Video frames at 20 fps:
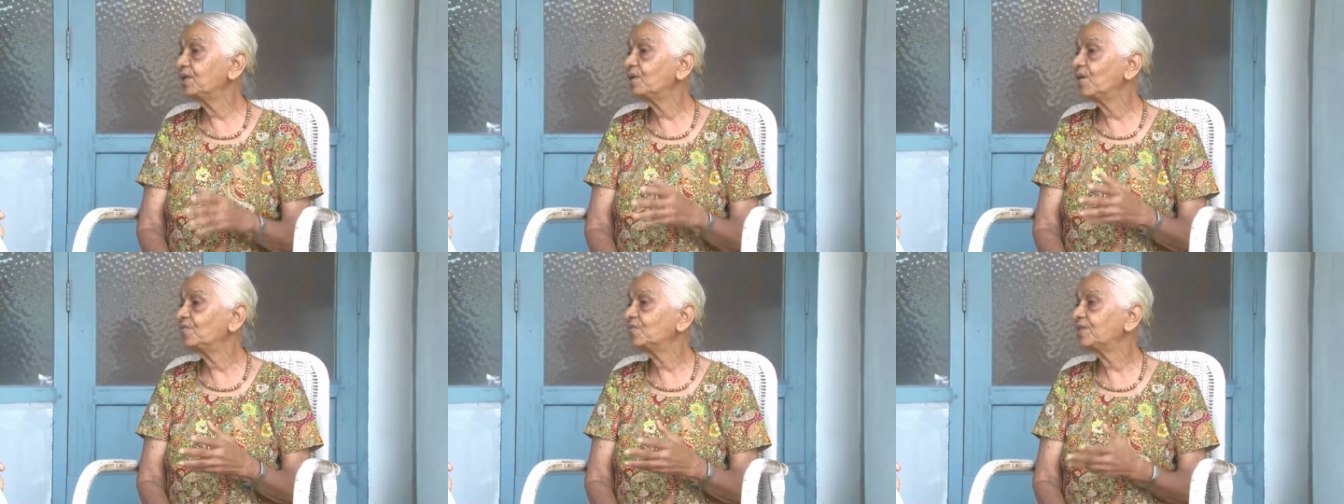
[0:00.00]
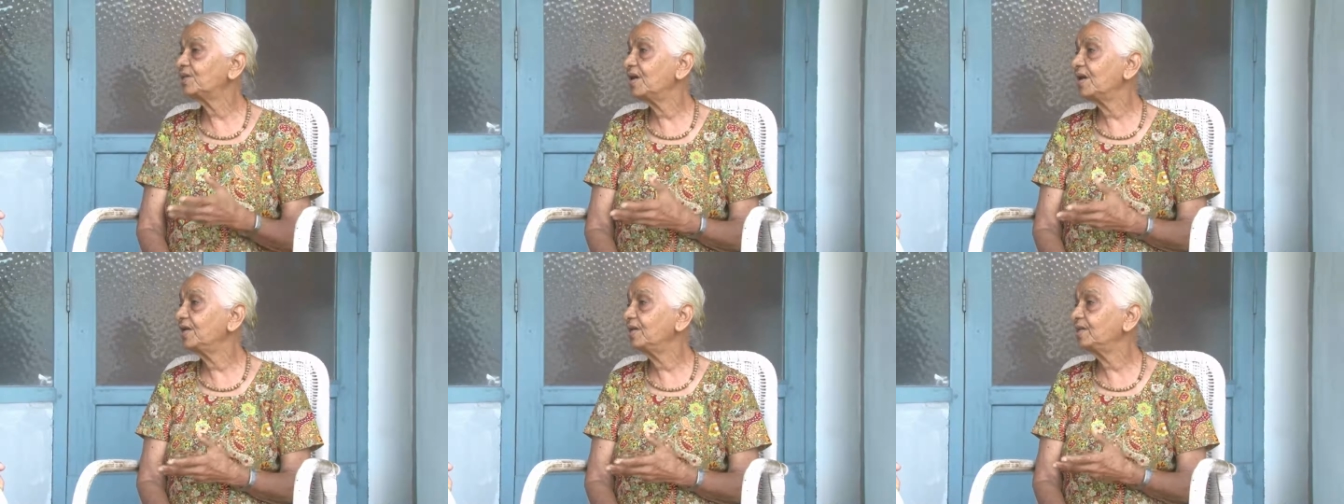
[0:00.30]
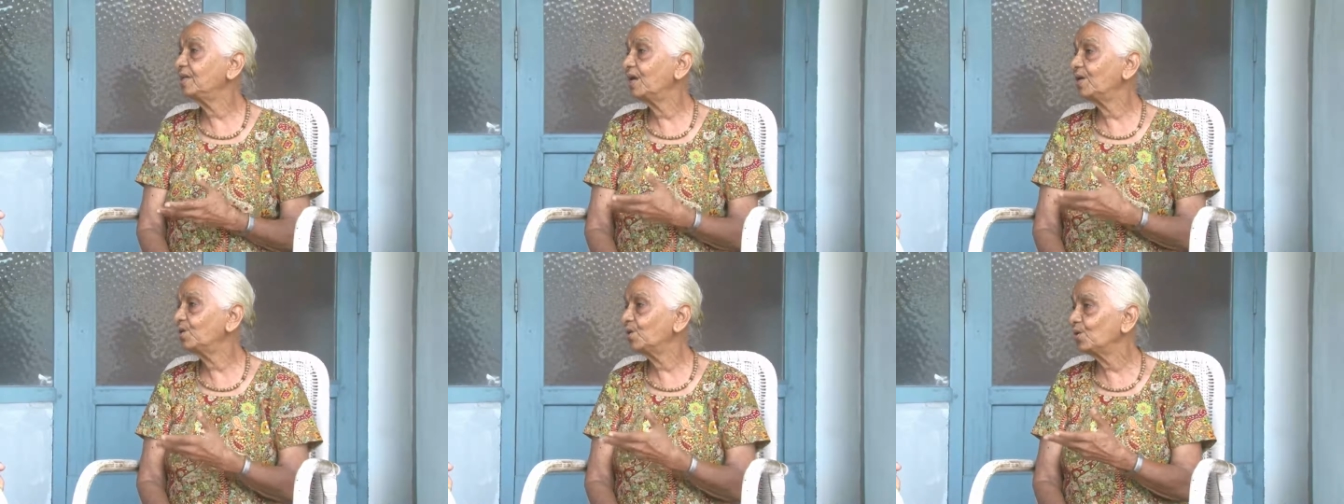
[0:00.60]
of saying
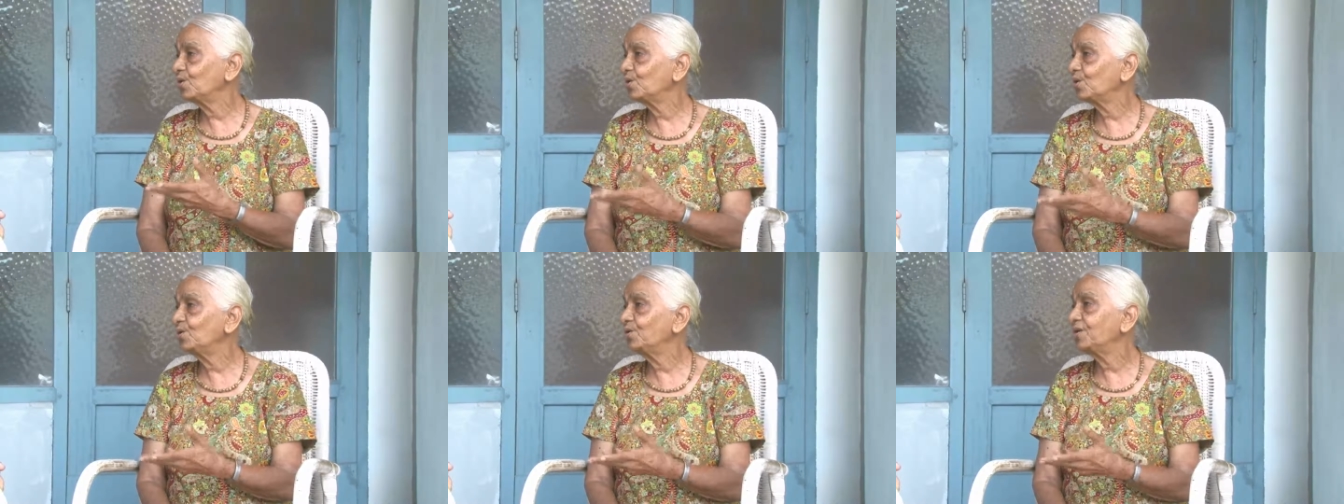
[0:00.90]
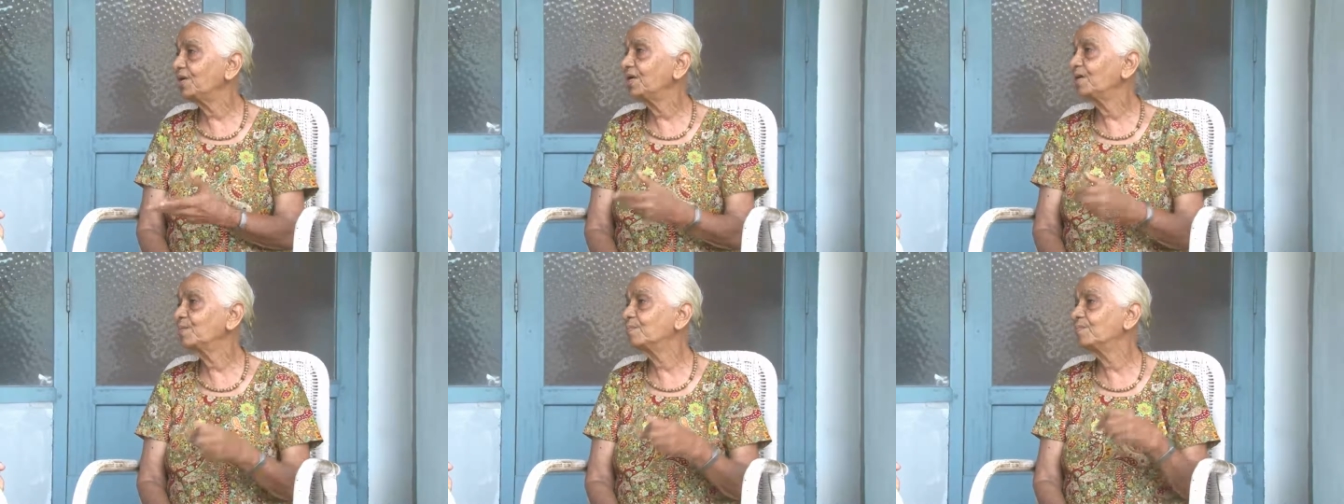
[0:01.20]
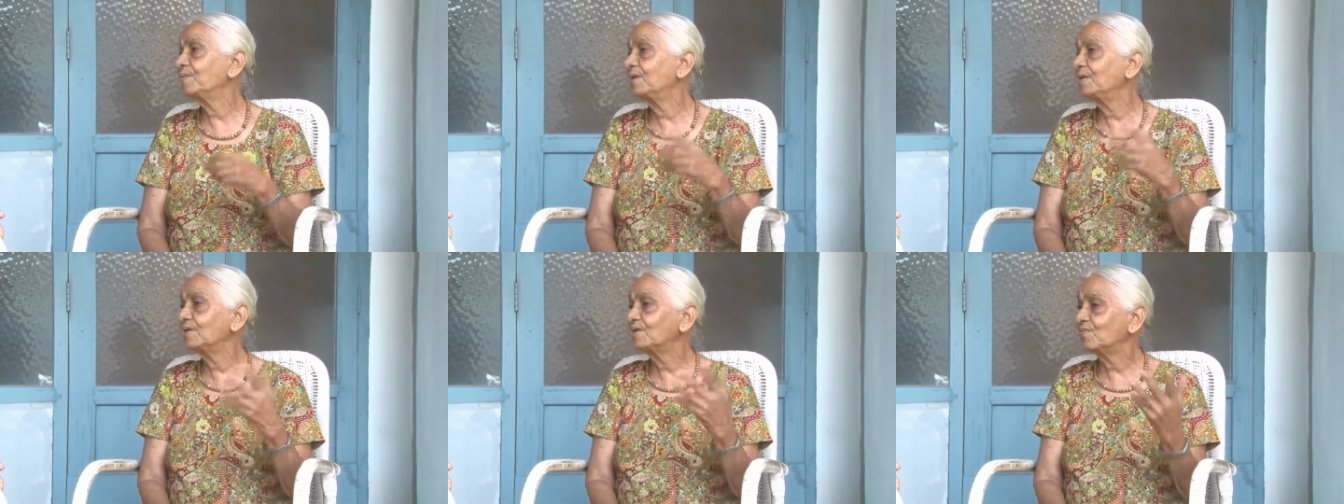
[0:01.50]
that you should drink
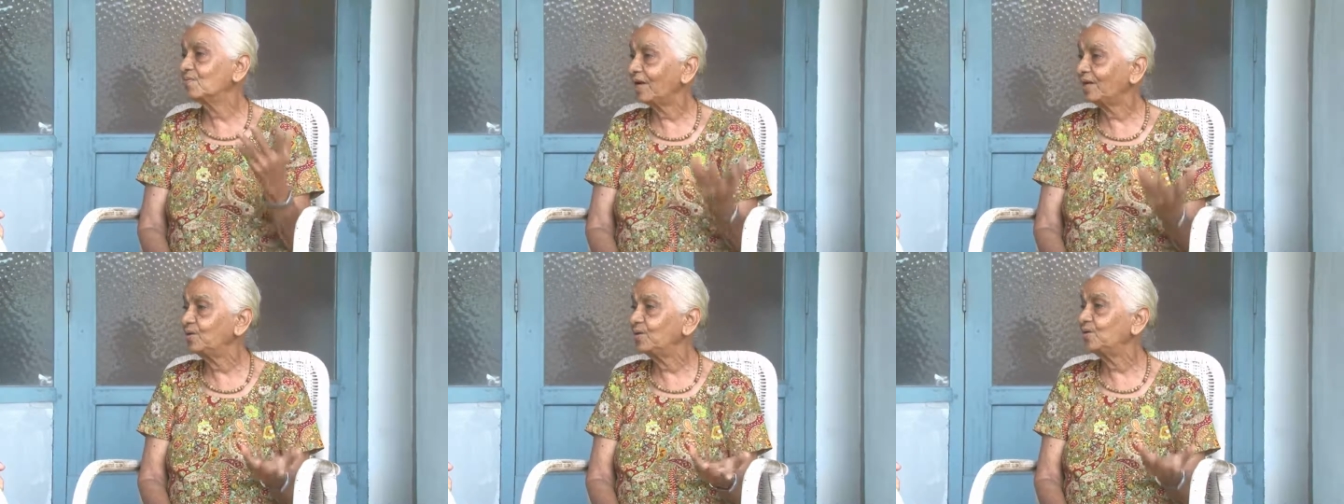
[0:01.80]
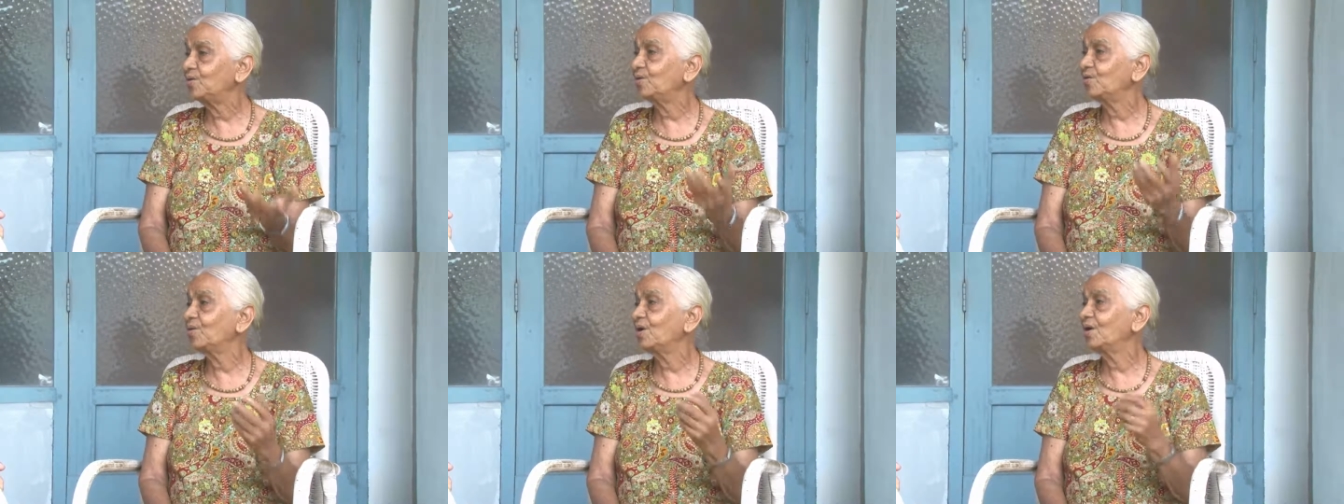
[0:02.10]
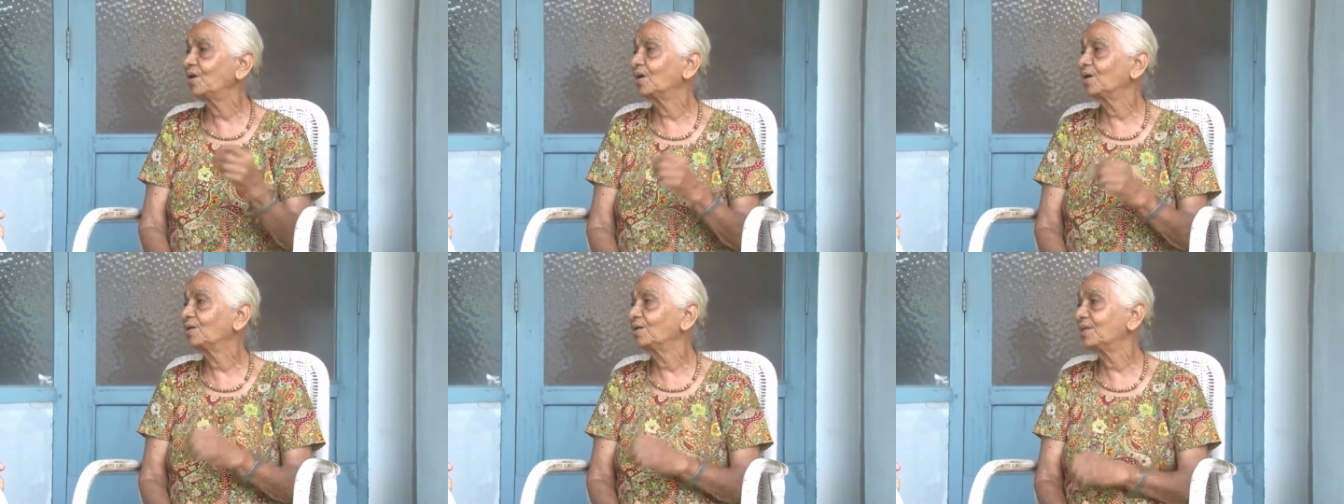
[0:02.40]
milk, why don't
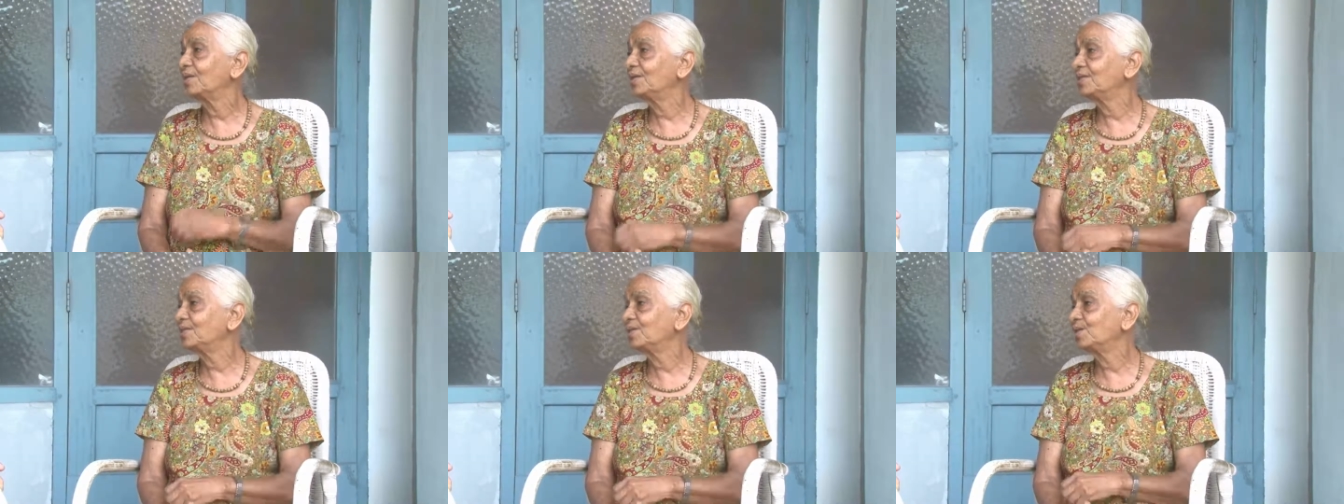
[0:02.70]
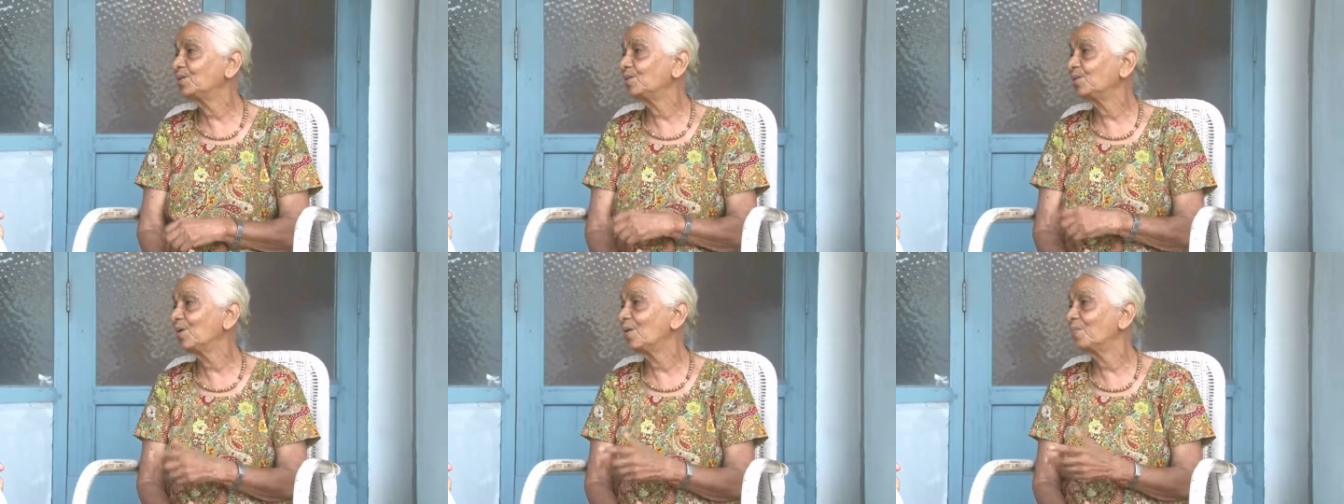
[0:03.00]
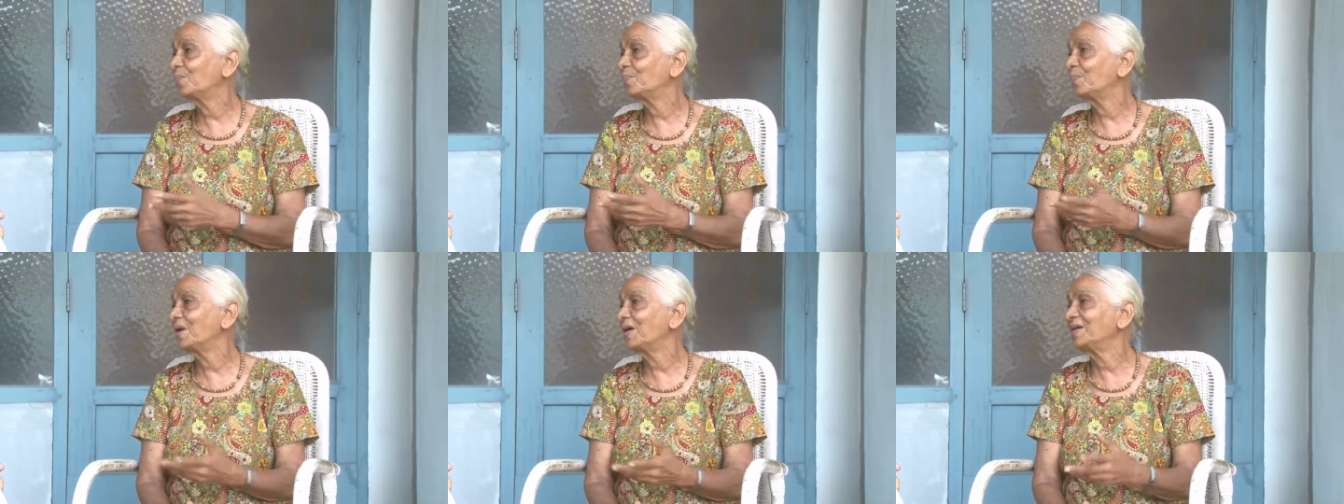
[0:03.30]
you listen to your
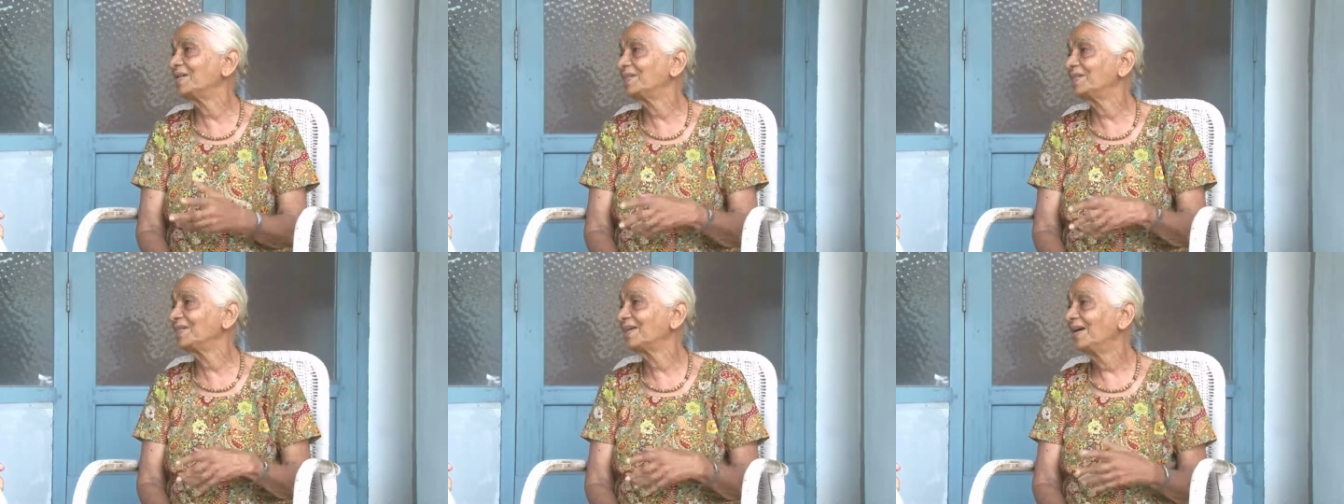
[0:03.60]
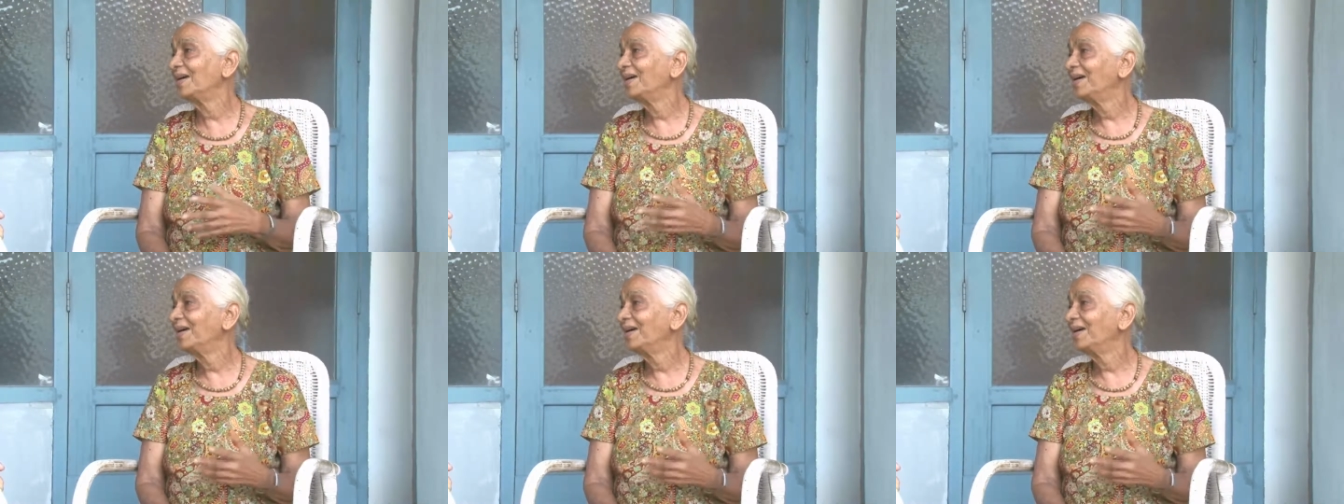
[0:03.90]
parents?